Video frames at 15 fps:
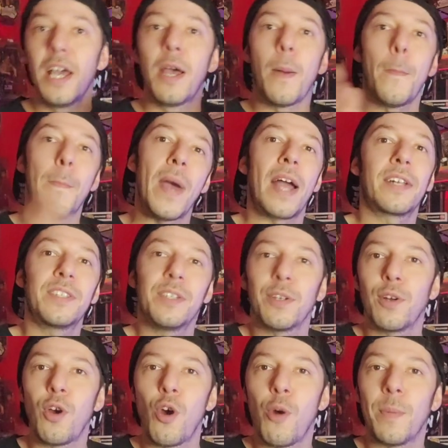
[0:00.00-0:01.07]
back to
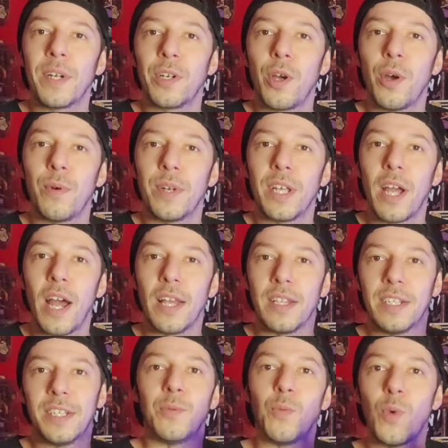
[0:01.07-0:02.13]
their home in Coney
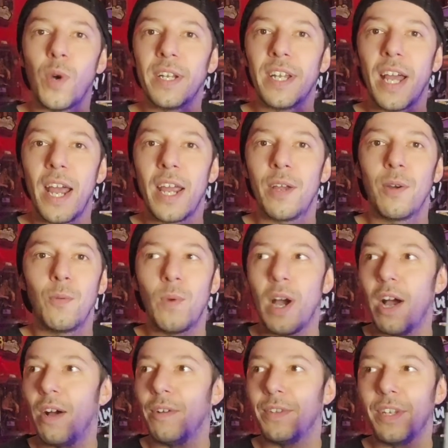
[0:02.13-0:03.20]
Island in one night
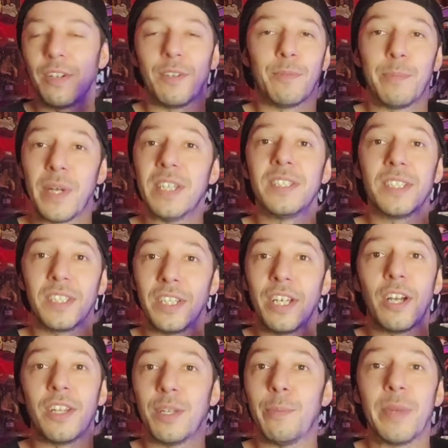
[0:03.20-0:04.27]
while they're basically
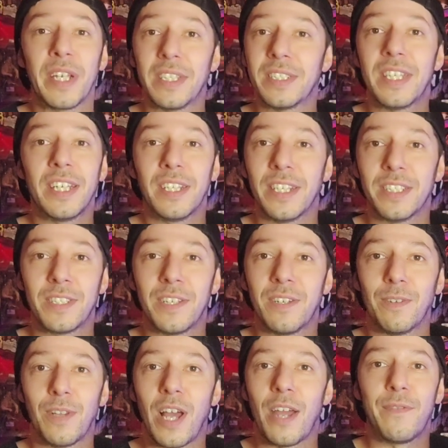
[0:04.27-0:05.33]
on the biggest hit list of
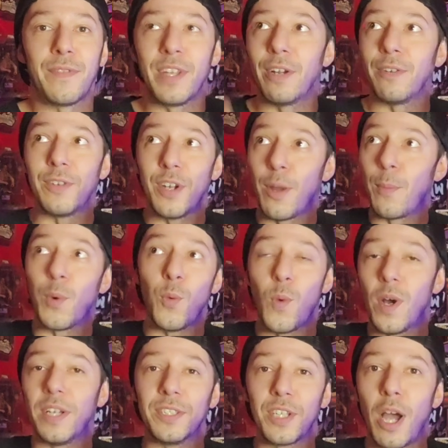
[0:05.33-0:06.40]
their life. They're number
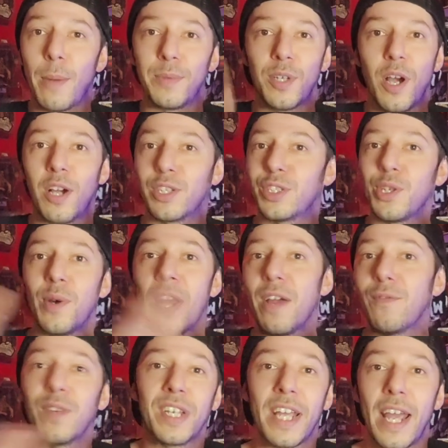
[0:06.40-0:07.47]
one top dog. So
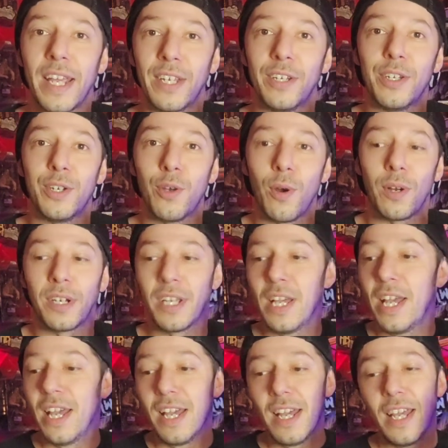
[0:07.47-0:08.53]
every gang in New York
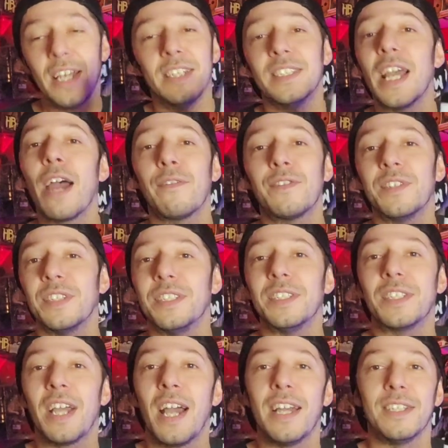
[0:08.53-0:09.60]
is after
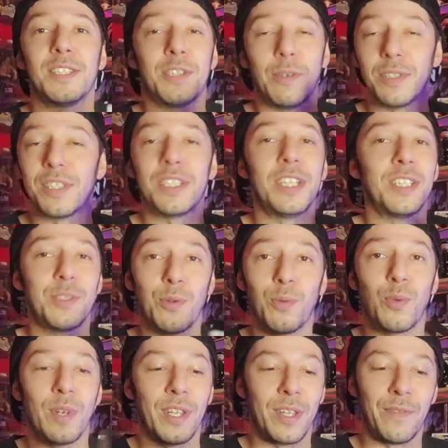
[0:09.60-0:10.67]
these guys. So it's a
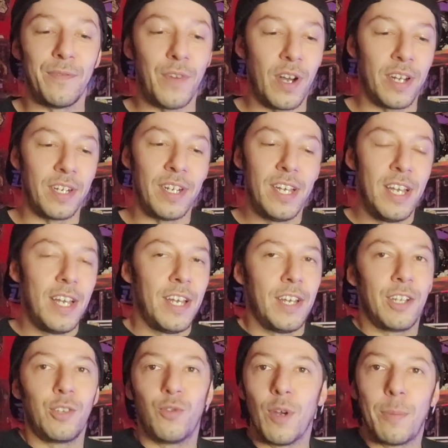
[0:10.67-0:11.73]
really fun,
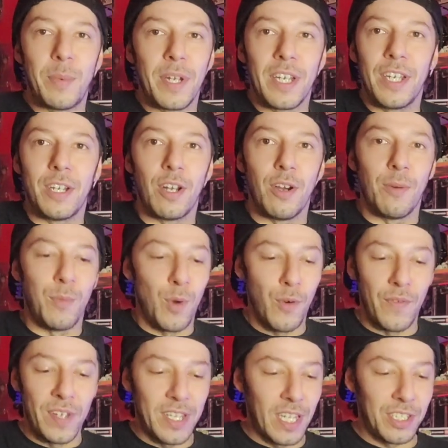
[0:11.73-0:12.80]
gripping, you know,
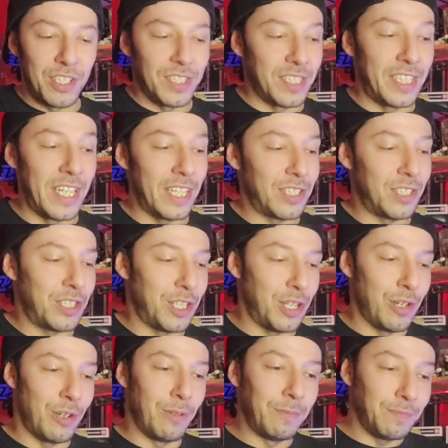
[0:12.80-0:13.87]
movie that just gets to
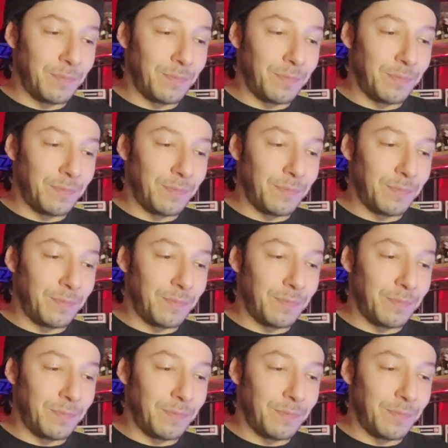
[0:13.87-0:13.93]
you.